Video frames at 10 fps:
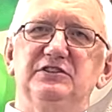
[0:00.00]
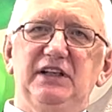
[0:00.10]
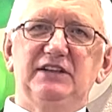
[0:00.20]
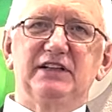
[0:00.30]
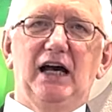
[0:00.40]

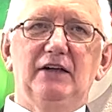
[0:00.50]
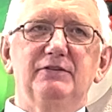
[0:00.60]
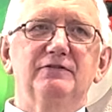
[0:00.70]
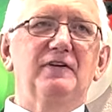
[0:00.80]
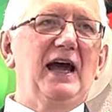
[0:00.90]
detail
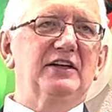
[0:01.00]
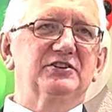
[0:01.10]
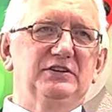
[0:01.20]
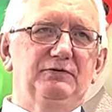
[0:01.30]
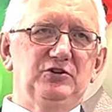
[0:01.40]
the
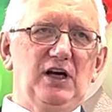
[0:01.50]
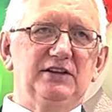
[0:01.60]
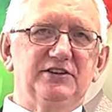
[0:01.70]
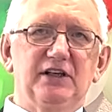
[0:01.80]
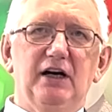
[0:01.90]
facts of the
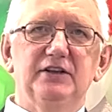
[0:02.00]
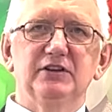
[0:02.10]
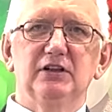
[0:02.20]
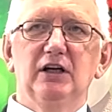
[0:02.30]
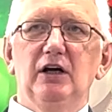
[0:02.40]
genocide.